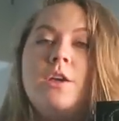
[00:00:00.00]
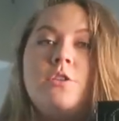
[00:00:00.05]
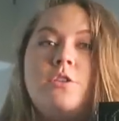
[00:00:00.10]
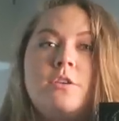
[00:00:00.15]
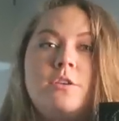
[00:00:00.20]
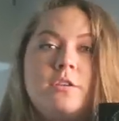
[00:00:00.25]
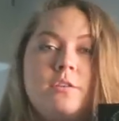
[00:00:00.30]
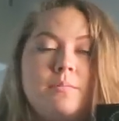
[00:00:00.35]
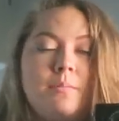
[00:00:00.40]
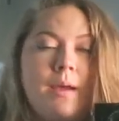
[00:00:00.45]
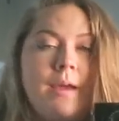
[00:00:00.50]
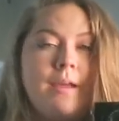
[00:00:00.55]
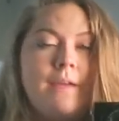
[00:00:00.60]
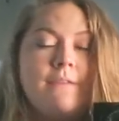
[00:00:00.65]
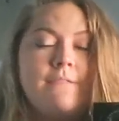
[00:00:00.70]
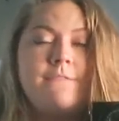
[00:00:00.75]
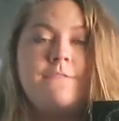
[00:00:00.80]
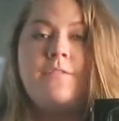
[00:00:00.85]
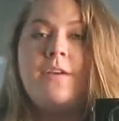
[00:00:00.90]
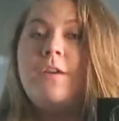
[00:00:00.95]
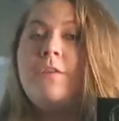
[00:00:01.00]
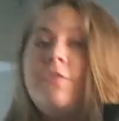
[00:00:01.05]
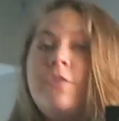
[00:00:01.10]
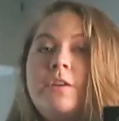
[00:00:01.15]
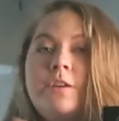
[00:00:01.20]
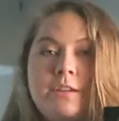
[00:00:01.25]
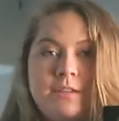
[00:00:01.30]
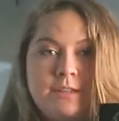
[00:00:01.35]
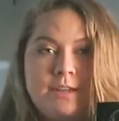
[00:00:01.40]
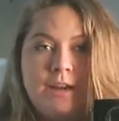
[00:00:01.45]
she is my
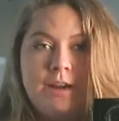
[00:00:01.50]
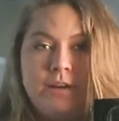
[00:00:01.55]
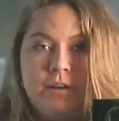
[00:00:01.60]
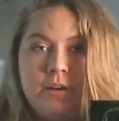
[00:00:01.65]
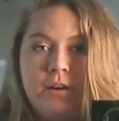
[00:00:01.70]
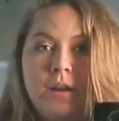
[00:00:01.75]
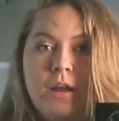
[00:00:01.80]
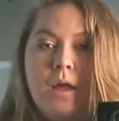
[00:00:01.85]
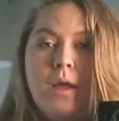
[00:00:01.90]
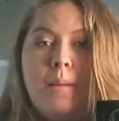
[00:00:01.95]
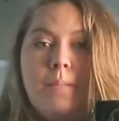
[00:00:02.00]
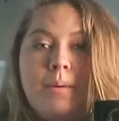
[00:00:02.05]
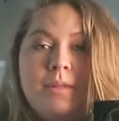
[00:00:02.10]
favorite designer